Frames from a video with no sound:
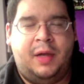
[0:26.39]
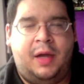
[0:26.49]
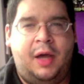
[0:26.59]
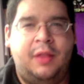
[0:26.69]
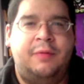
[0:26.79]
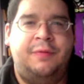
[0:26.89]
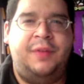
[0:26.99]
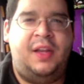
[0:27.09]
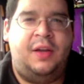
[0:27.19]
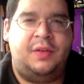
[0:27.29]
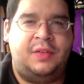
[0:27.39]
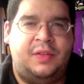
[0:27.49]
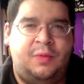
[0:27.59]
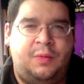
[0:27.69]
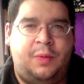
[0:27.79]
other videos.
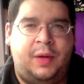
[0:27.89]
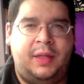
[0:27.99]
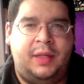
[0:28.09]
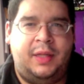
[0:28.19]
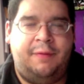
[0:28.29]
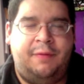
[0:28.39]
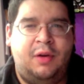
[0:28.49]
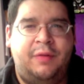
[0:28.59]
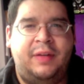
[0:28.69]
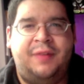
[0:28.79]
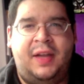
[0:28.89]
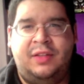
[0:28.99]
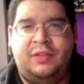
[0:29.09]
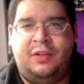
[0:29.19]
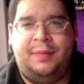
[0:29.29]
When if you're a wrestling fan and
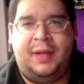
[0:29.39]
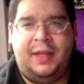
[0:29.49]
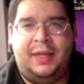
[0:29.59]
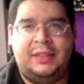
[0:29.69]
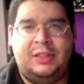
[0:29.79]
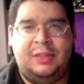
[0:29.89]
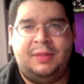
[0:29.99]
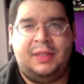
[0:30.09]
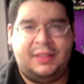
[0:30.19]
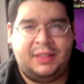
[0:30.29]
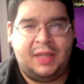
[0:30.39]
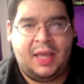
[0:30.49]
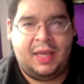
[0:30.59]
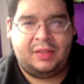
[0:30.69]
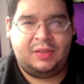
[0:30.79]
saw my Triple H
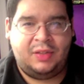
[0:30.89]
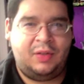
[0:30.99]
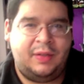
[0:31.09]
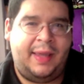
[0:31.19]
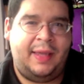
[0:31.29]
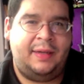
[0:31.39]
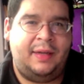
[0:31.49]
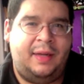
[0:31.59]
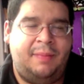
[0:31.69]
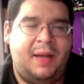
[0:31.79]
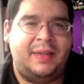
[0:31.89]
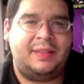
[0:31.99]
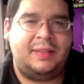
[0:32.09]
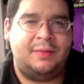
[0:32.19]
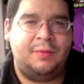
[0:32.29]
Skull King
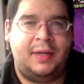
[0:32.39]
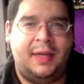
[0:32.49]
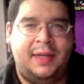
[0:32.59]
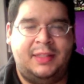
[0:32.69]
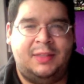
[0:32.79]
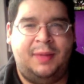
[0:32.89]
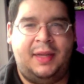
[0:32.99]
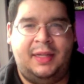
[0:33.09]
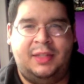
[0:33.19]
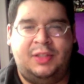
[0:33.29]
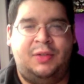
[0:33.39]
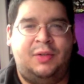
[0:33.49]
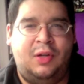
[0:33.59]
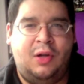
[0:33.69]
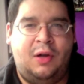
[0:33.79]
unboxing when I displayed it and showed
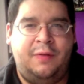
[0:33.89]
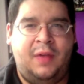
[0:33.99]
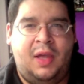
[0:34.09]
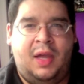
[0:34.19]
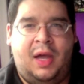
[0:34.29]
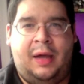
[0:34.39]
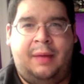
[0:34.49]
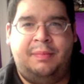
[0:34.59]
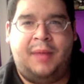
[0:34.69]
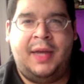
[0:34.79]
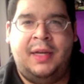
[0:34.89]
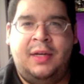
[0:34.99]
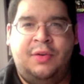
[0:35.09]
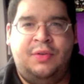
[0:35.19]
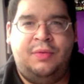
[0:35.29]
it off, I didn't
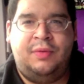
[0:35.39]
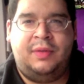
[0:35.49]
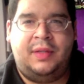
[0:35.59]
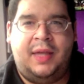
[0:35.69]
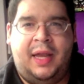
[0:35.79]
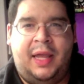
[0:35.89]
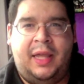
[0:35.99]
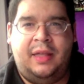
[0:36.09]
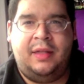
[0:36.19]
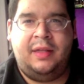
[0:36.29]
know you get a